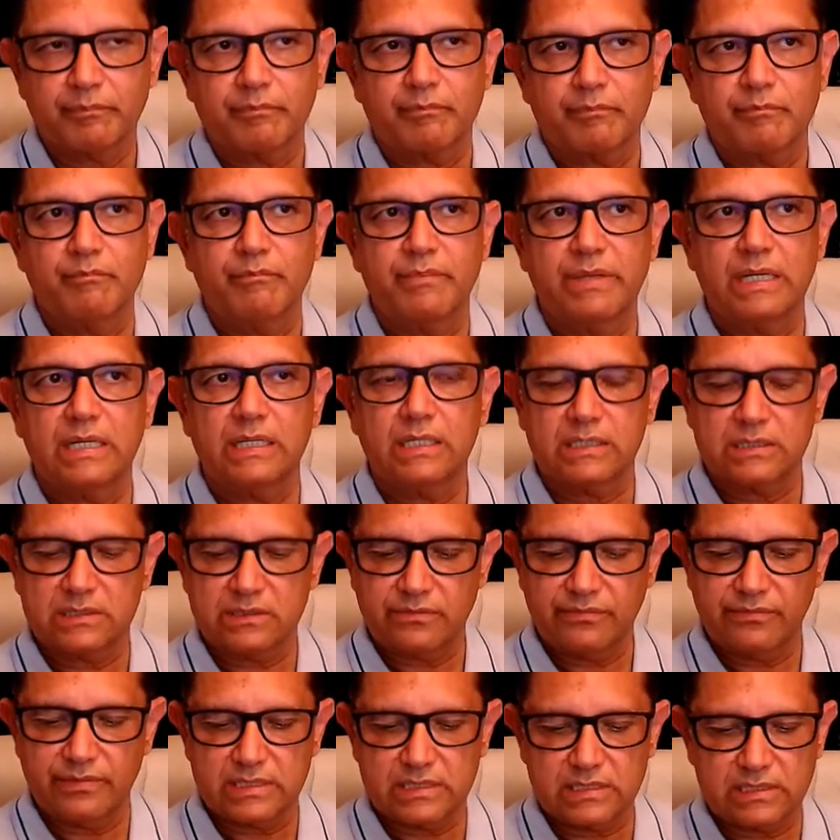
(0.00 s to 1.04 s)
brings
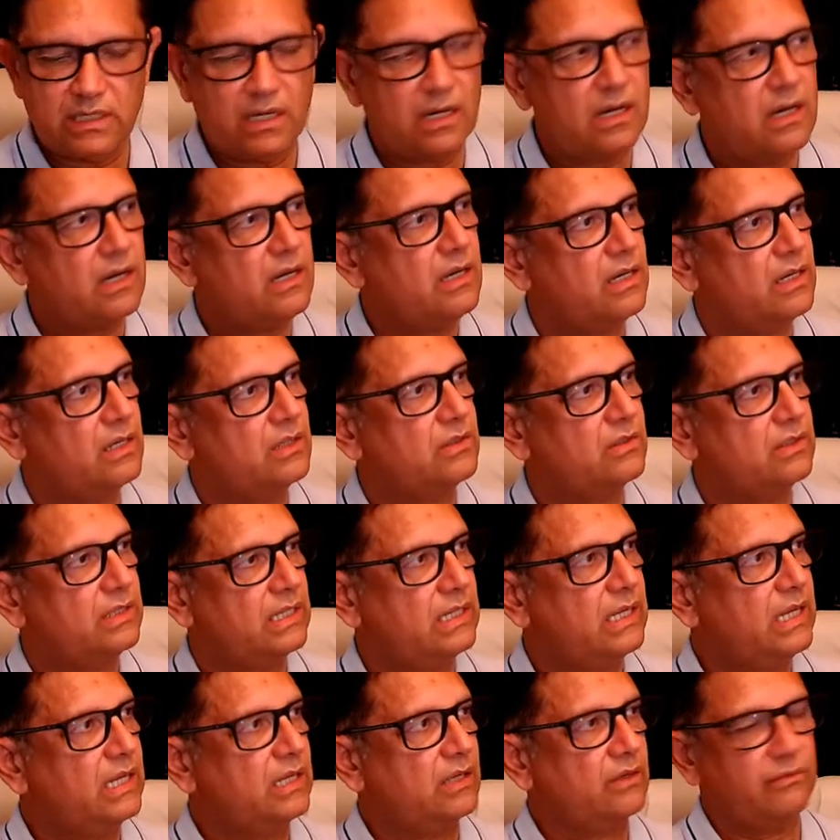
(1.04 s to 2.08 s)
fasaha to the
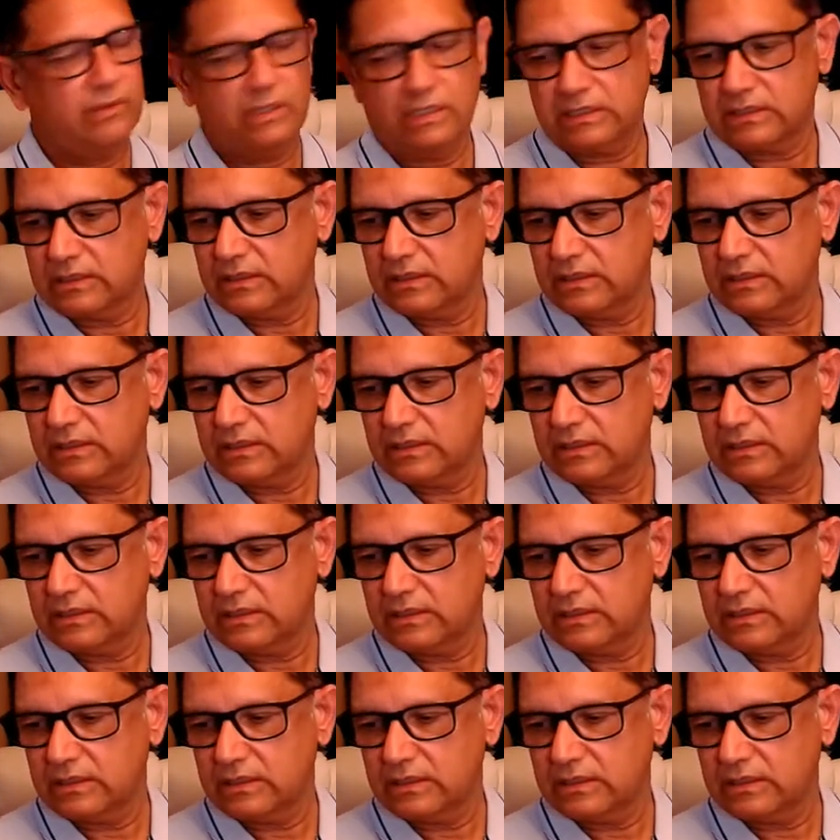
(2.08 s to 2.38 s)
language.